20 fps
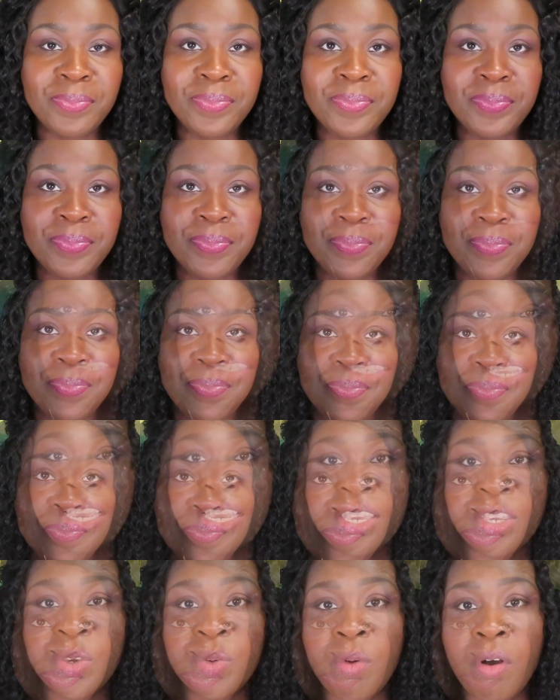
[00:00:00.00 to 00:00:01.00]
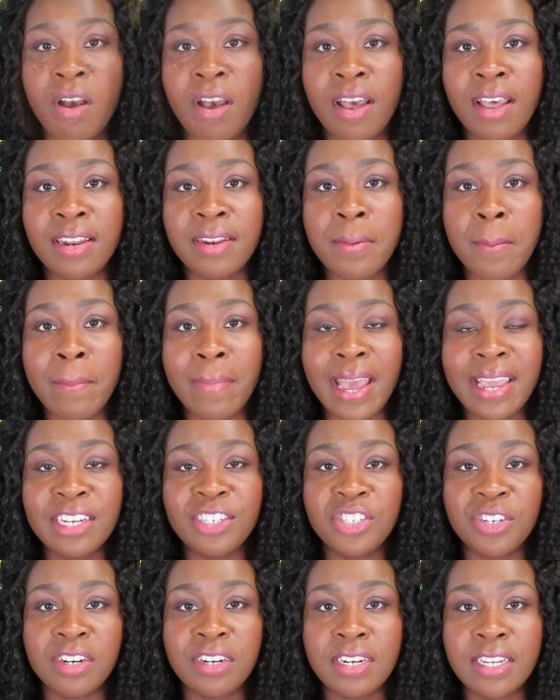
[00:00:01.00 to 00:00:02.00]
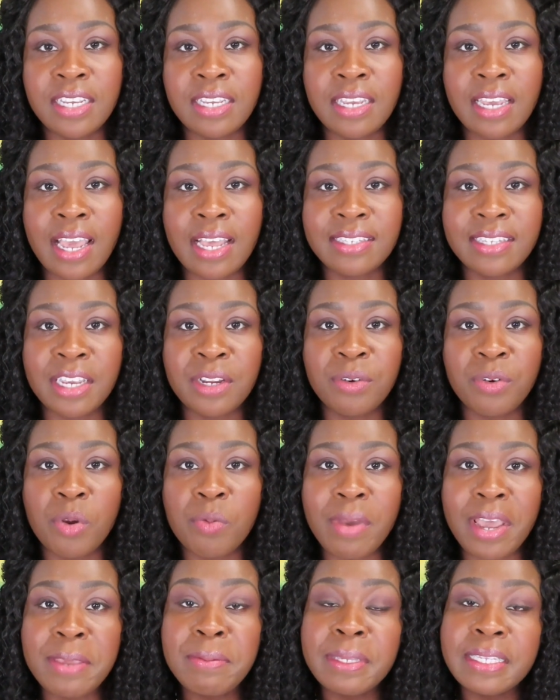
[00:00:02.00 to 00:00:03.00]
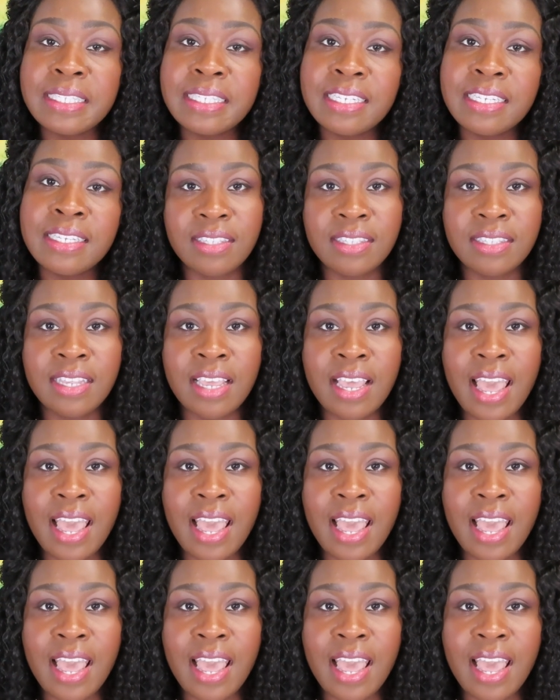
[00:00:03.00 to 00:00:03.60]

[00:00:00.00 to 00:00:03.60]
I'd love to take you on my journey as I grow my business